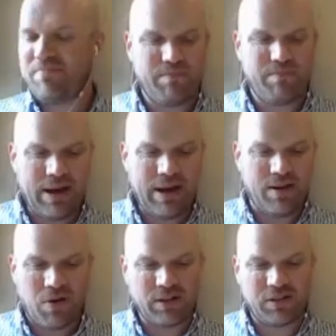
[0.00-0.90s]
many
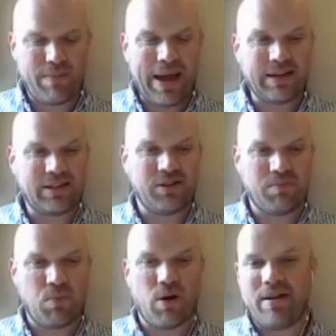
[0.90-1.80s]
orders of magnitude
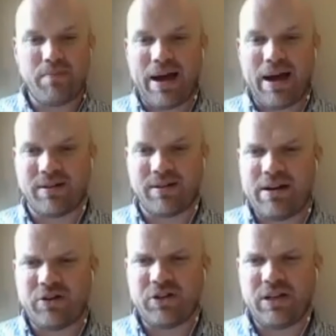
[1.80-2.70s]
more impact on
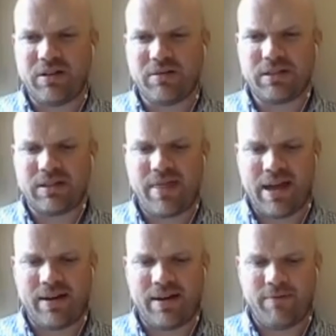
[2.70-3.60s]
energy use
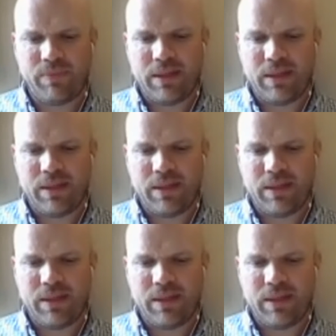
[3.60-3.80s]
than